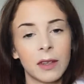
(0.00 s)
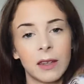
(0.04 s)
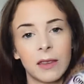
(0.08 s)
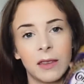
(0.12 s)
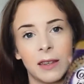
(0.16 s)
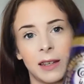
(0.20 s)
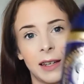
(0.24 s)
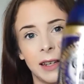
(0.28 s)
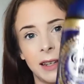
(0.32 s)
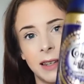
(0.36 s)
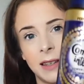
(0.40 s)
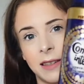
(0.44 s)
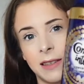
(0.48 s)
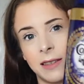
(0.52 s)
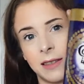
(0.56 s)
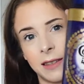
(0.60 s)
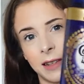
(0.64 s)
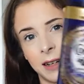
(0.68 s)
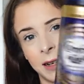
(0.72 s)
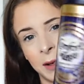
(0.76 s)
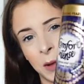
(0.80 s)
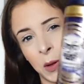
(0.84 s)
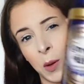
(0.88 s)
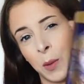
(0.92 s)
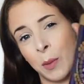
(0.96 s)
these
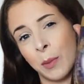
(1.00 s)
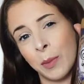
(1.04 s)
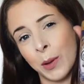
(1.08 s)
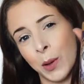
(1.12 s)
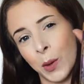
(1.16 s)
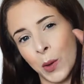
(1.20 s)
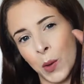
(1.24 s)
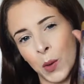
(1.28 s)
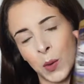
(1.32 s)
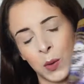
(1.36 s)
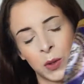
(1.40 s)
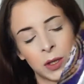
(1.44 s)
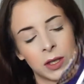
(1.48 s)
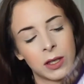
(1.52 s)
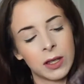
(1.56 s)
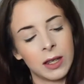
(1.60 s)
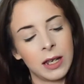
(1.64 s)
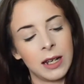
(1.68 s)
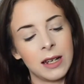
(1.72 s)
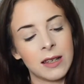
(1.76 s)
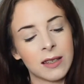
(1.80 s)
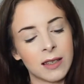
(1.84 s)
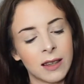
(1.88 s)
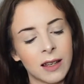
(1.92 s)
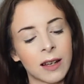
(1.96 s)
little balls.
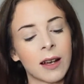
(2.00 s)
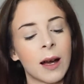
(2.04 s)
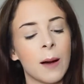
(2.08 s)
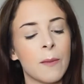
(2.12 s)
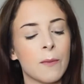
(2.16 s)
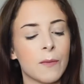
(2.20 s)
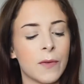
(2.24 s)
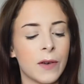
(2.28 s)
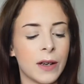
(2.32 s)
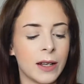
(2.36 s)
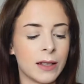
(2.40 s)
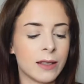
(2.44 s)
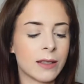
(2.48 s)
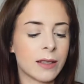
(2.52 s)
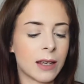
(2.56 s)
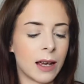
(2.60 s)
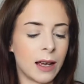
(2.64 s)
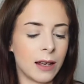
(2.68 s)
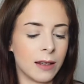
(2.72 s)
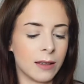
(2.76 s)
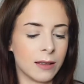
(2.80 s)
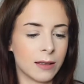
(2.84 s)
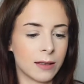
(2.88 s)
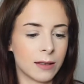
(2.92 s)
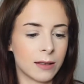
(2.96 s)
These are the Comfort
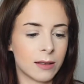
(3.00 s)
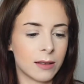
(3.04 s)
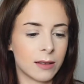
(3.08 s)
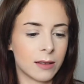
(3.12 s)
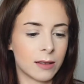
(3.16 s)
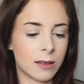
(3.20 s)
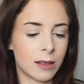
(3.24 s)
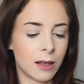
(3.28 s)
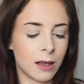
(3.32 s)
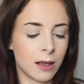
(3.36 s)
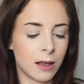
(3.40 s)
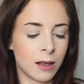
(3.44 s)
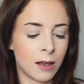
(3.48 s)
Intense